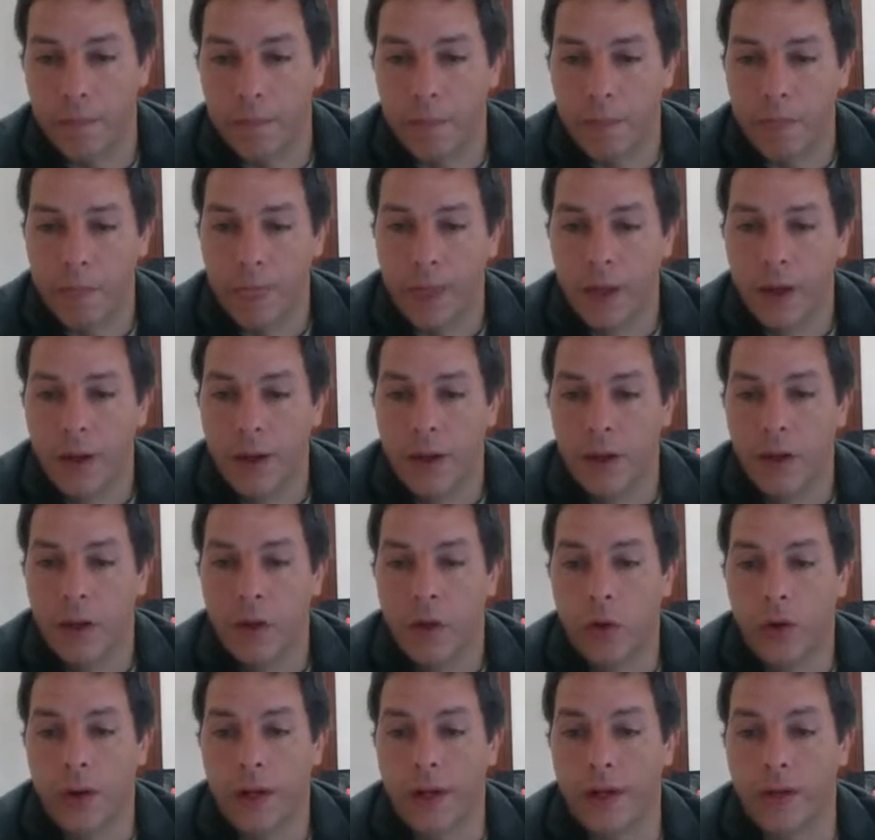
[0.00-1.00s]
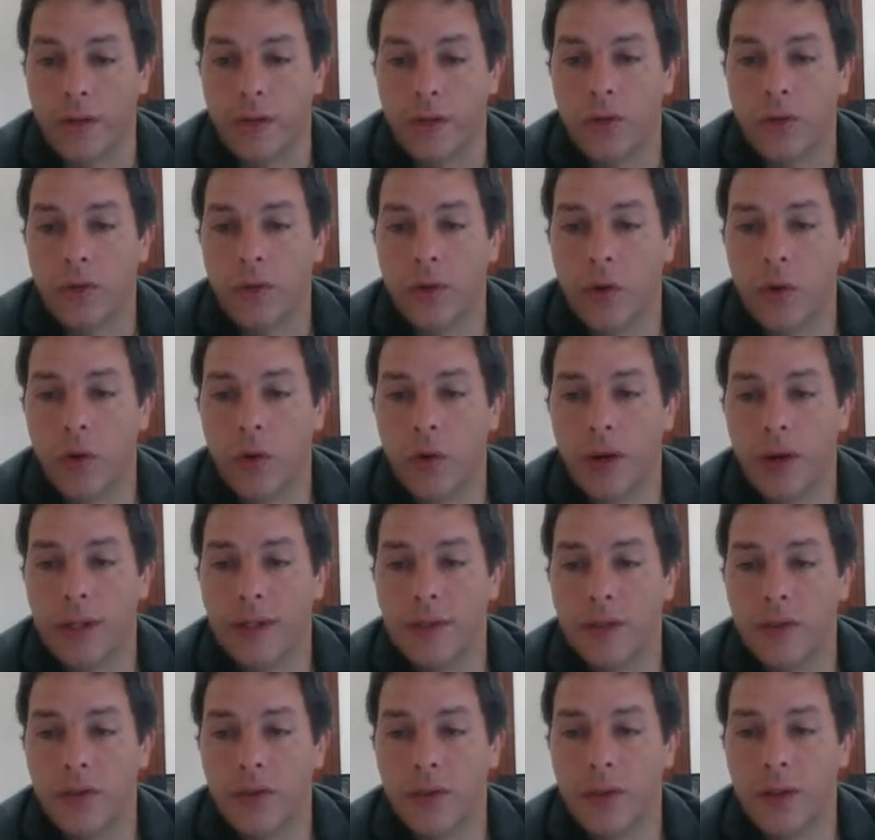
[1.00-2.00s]
A. Okay,
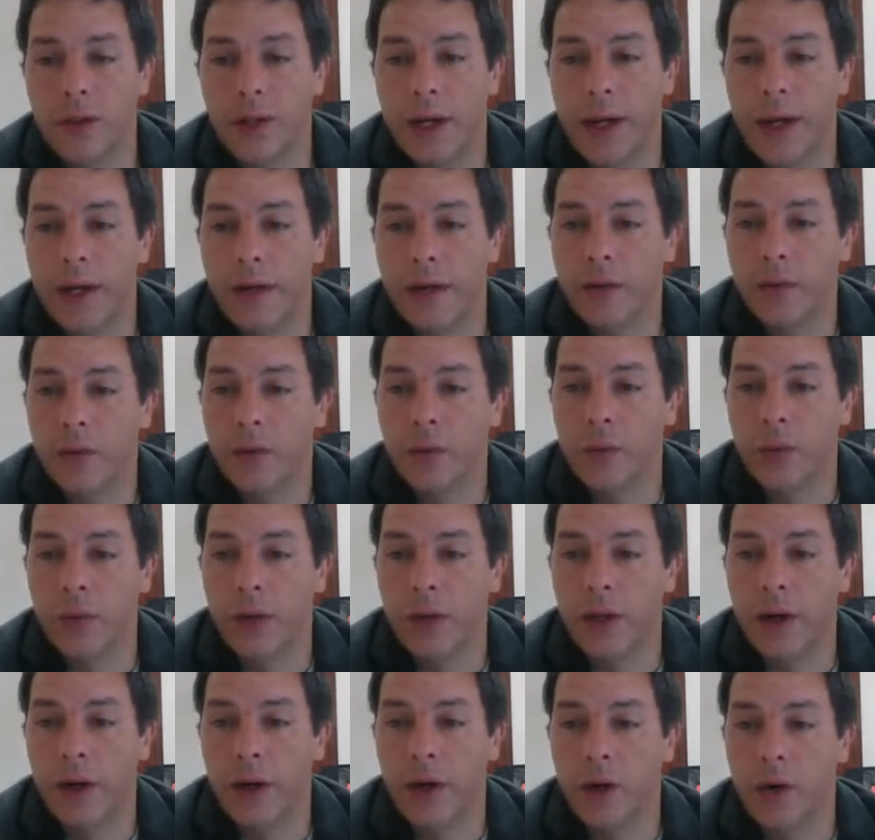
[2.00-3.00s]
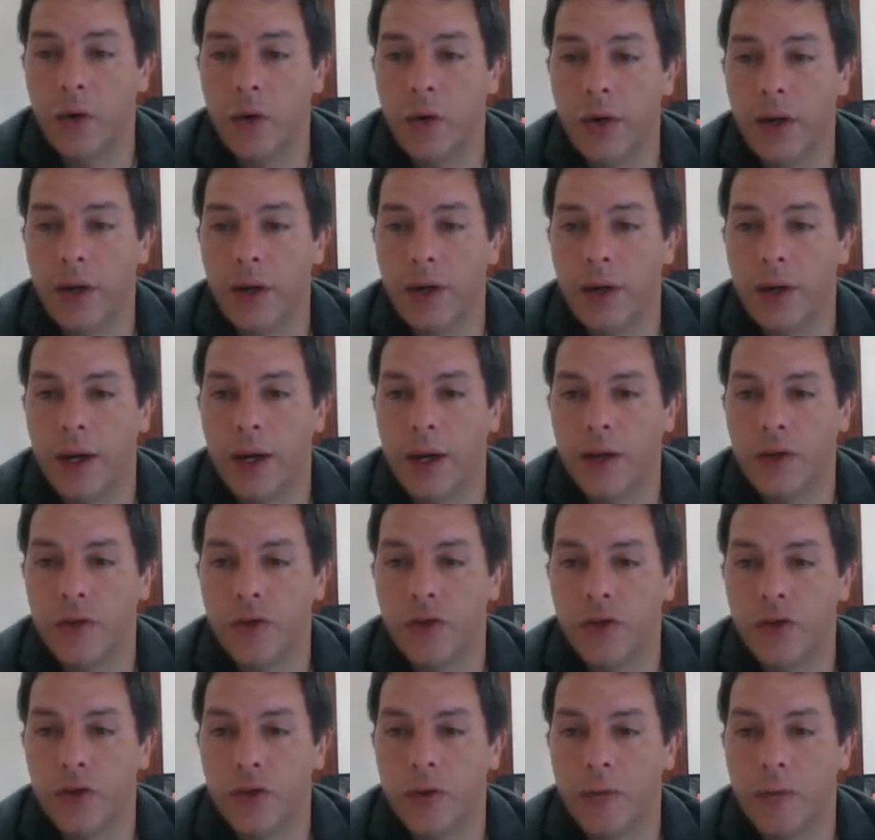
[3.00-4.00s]
0 landings in A, we are
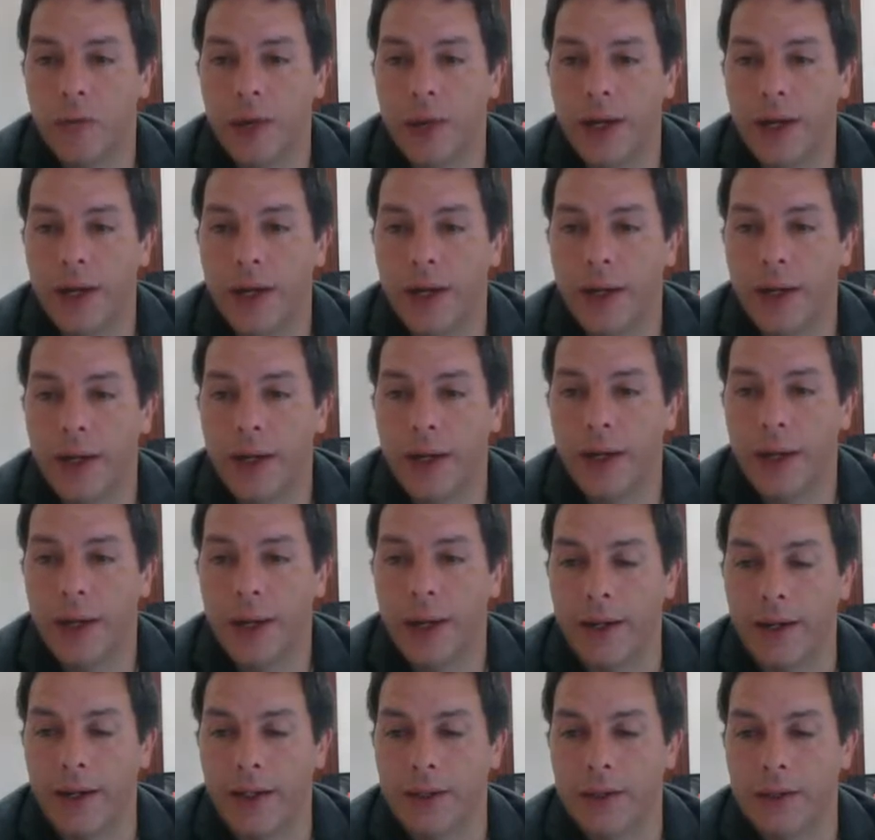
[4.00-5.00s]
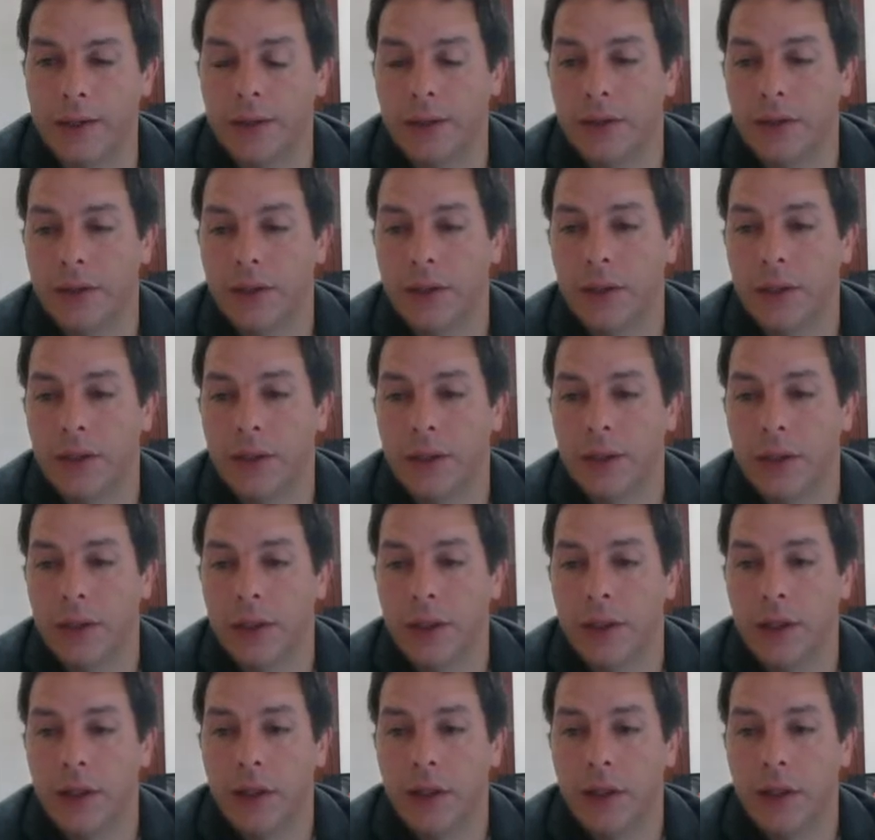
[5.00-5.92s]
looking at omega 8.